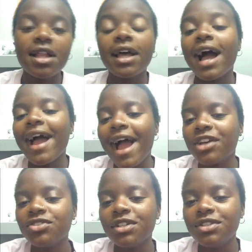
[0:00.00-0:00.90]
Like I
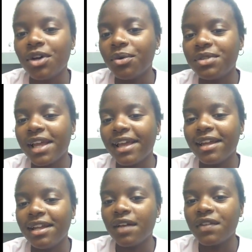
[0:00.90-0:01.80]
actually don't take
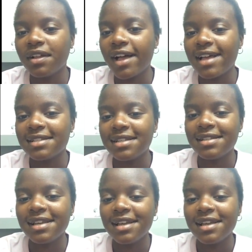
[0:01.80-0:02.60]
any of the classes